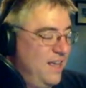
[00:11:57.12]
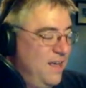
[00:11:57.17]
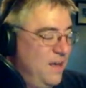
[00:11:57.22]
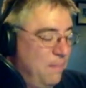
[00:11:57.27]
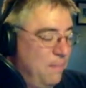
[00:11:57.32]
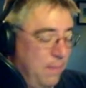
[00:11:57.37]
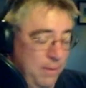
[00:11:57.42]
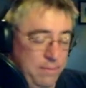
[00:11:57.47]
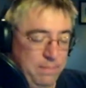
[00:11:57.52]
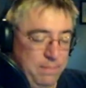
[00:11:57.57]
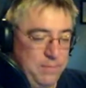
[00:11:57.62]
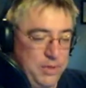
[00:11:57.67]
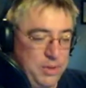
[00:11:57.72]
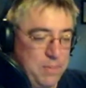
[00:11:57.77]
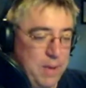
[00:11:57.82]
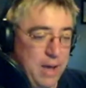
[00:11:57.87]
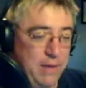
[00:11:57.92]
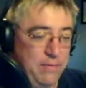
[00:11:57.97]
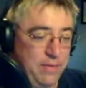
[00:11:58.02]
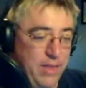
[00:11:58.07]
But too
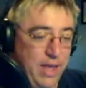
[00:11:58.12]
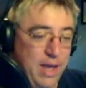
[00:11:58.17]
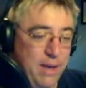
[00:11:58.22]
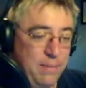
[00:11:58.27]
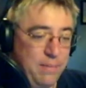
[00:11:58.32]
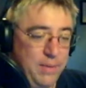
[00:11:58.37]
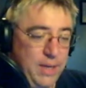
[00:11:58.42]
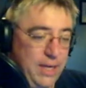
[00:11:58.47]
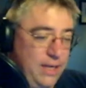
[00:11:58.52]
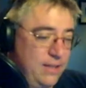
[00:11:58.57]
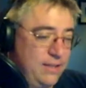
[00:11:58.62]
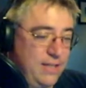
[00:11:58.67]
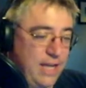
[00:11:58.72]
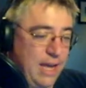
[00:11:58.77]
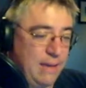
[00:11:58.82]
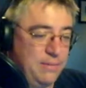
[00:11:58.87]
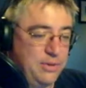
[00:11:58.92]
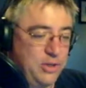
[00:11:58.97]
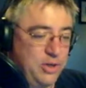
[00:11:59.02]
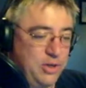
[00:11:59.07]
bad for them. He's
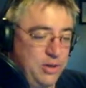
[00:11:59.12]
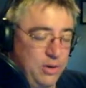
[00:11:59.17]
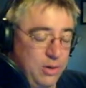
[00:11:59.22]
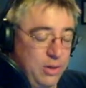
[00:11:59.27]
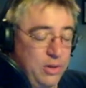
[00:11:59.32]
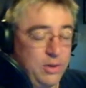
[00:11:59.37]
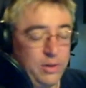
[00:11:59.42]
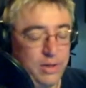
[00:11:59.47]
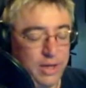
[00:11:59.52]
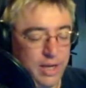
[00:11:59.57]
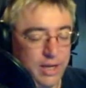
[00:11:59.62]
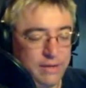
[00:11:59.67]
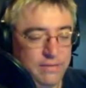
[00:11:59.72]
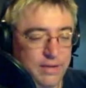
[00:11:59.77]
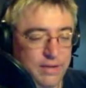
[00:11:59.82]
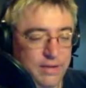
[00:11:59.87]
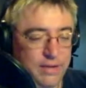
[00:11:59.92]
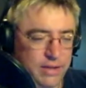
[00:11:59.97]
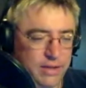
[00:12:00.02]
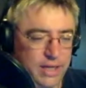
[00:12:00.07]
captured, or could have. I
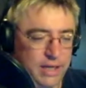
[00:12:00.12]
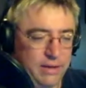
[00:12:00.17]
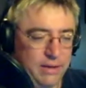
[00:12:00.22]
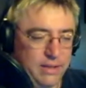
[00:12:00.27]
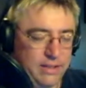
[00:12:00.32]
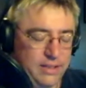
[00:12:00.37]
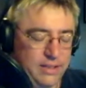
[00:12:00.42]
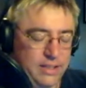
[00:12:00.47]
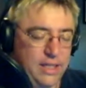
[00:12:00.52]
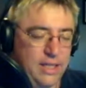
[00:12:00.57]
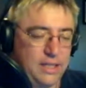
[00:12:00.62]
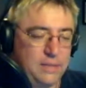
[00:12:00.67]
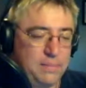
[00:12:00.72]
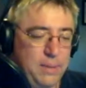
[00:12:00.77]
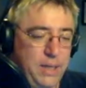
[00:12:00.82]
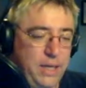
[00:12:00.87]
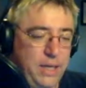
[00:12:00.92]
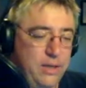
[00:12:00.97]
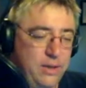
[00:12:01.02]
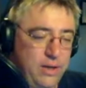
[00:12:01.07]
don't think he actually does,
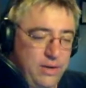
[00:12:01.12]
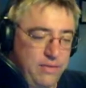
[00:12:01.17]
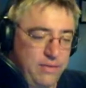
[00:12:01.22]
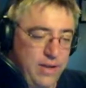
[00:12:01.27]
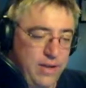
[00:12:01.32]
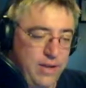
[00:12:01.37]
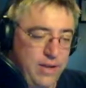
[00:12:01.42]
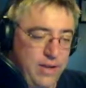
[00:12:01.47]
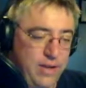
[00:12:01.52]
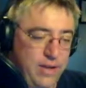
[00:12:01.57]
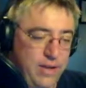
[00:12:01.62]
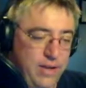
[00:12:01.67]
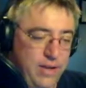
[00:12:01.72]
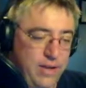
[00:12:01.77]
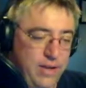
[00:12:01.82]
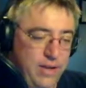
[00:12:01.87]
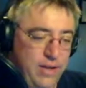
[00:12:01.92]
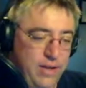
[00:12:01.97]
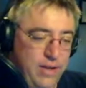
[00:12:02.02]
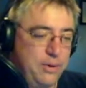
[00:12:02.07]
but he could have
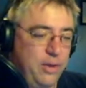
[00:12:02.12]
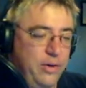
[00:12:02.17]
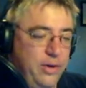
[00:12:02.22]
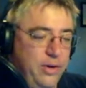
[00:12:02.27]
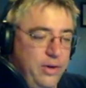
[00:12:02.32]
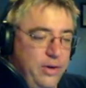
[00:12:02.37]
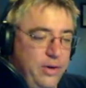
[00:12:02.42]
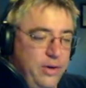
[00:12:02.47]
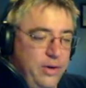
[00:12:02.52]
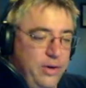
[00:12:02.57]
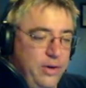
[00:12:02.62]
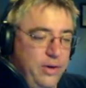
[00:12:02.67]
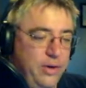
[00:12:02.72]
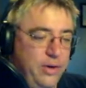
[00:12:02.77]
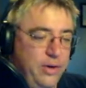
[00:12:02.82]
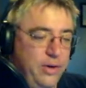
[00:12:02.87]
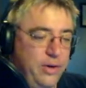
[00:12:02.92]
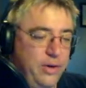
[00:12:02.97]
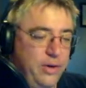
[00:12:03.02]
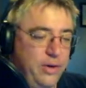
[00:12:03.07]
actually captured all
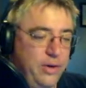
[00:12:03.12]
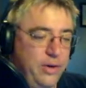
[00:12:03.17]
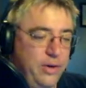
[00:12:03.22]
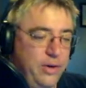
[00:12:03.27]
their data.